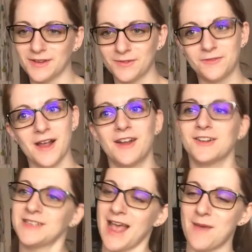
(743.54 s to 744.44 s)
the
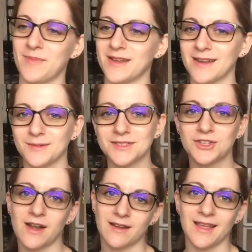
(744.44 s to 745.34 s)
fires happened, I was
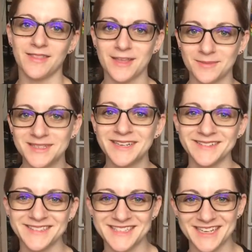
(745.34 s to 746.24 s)
trying to get them
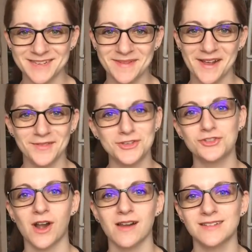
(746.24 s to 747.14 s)
to stick me out in the
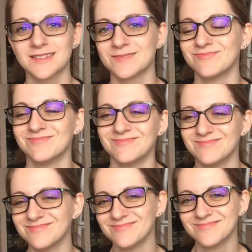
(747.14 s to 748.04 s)
trucks.
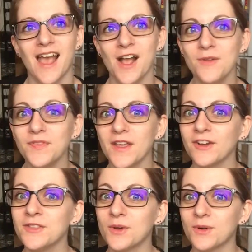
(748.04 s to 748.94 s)
Out there
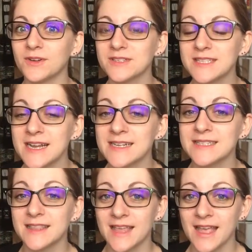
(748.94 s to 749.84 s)
in the oil
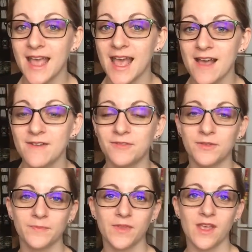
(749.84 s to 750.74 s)
sands,
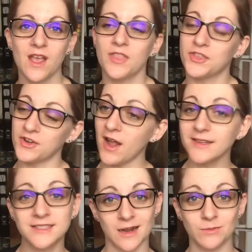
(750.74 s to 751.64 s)
they're
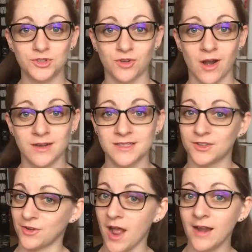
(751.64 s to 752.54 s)
not dump trucks,
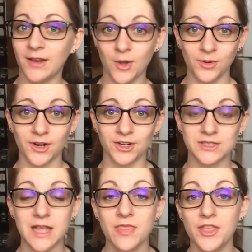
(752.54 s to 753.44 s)
they're not
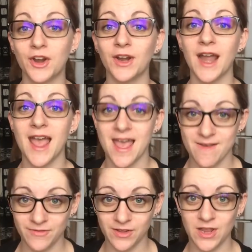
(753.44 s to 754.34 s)
loaders, they're
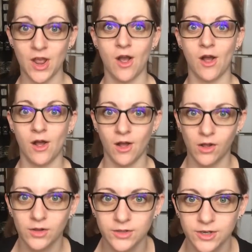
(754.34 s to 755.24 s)
heavy
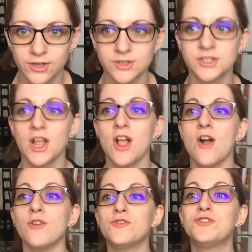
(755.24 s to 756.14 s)
haulers.
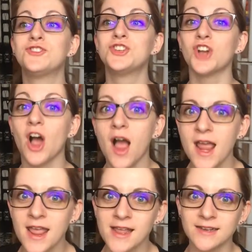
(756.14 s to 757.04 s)

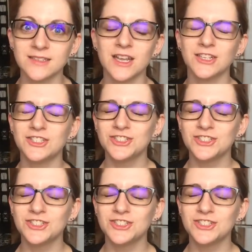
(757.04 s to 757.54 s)
Giant